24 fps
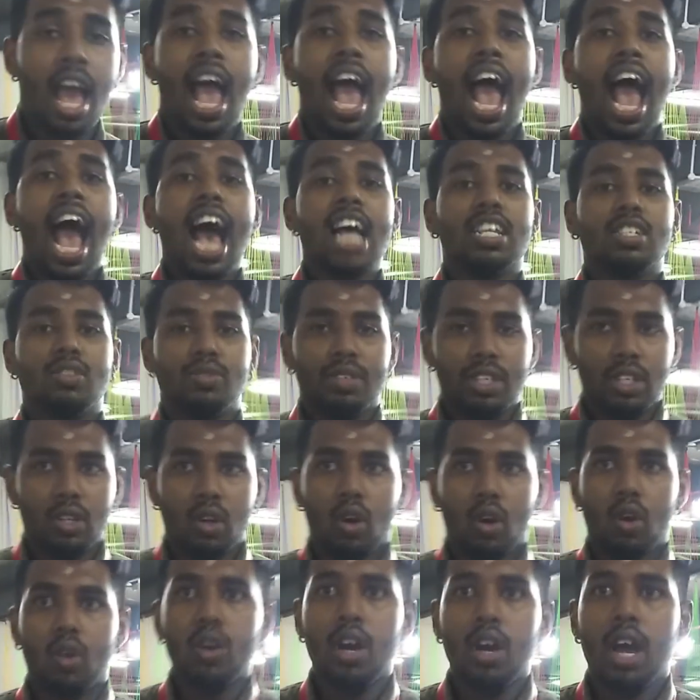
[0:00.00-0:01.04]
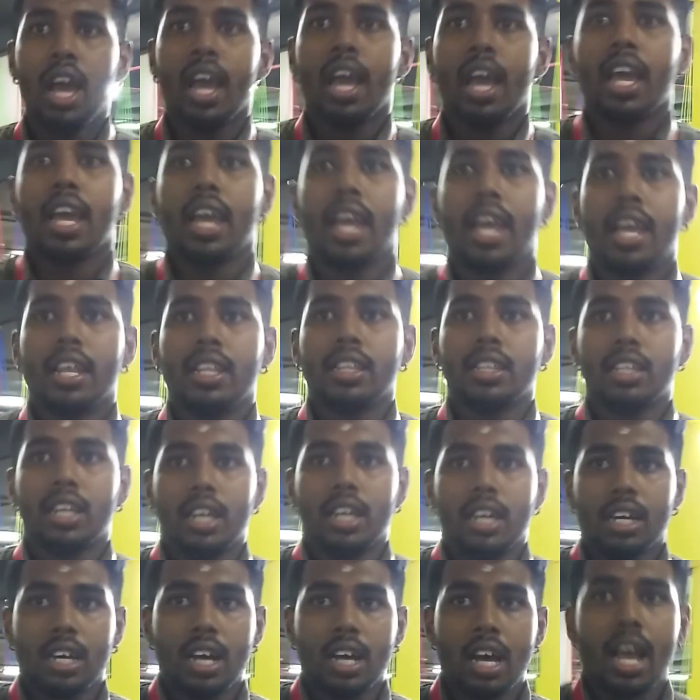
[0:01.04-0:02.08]
As we know, in
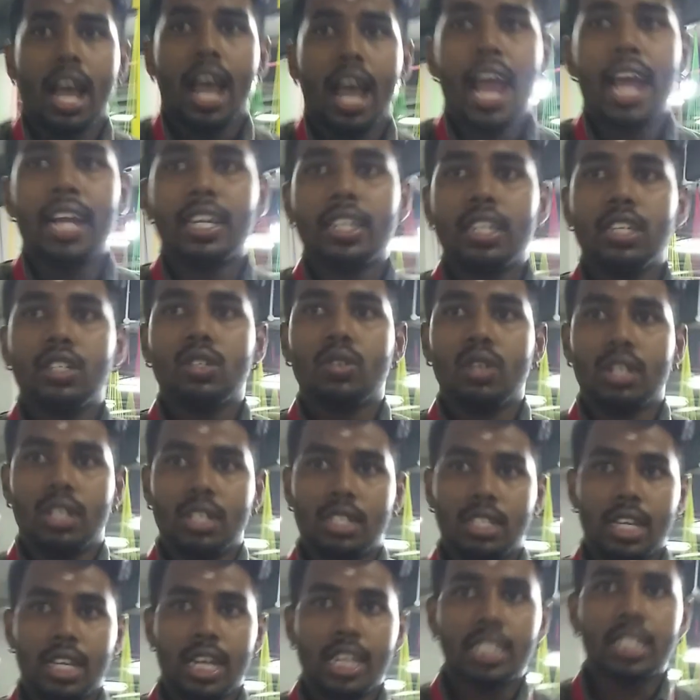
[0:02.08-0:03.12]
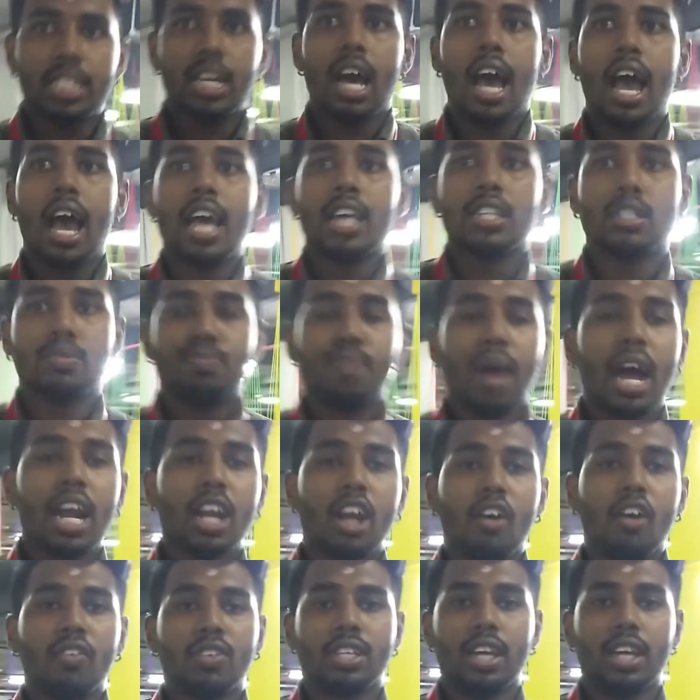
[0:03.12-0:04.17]
the 1826, as part
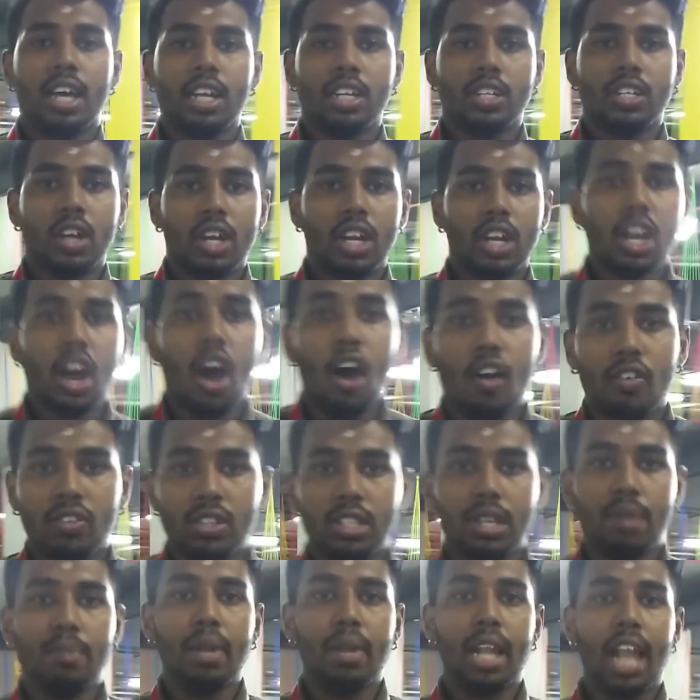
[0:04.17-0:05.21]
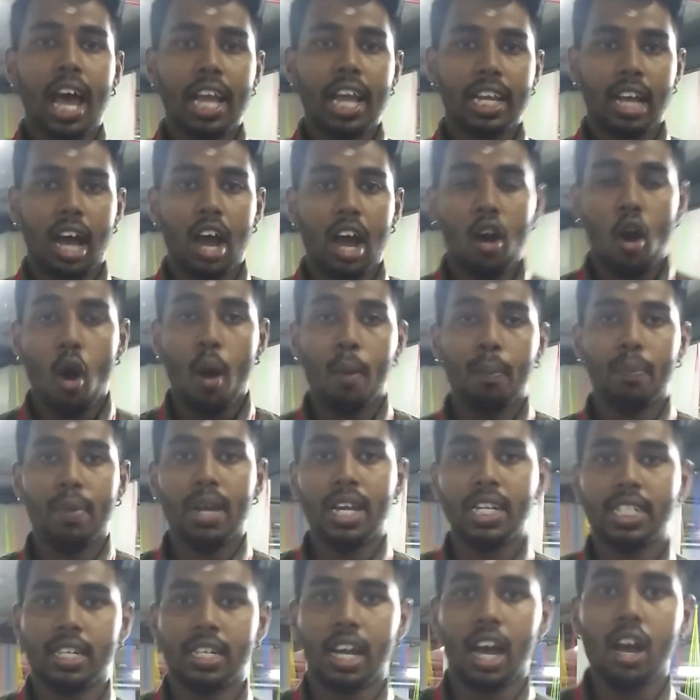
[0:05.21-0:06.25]
of territory of the Malaya or
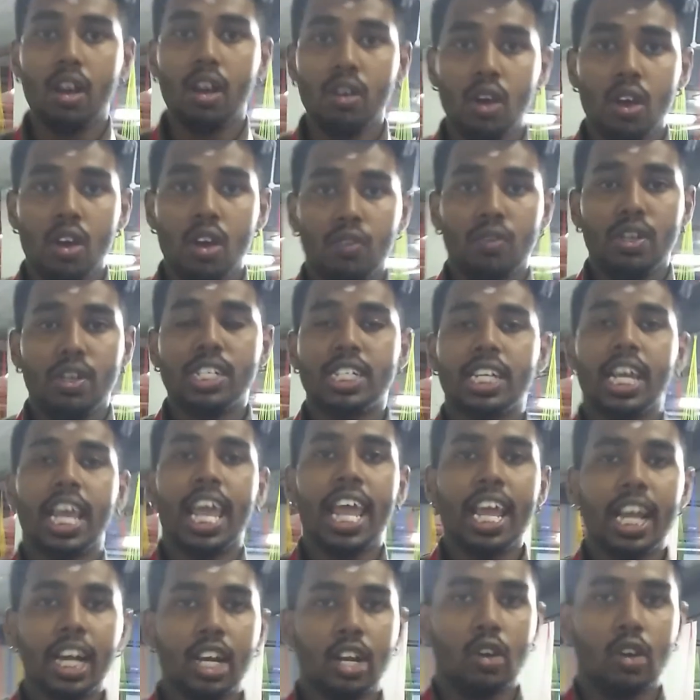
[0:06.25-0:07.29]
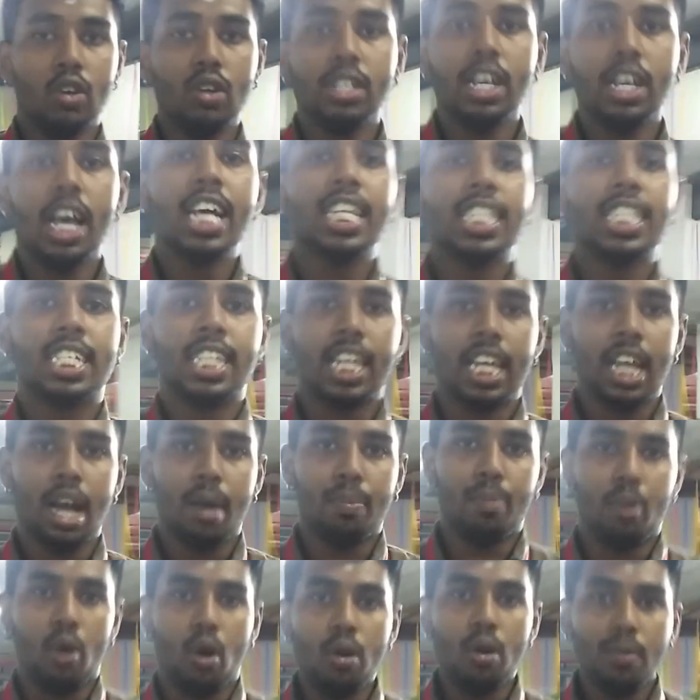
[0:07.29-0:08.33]
Malaysia, which include
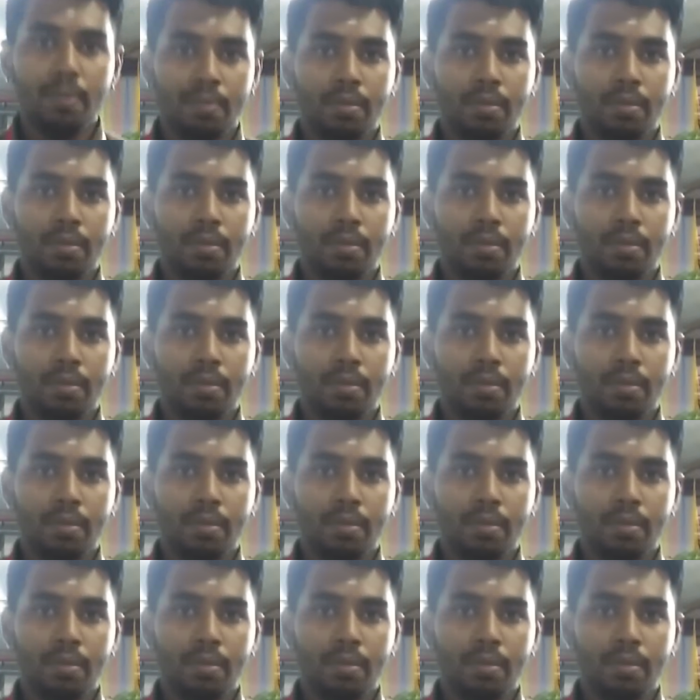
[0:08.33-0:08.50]
Singapore,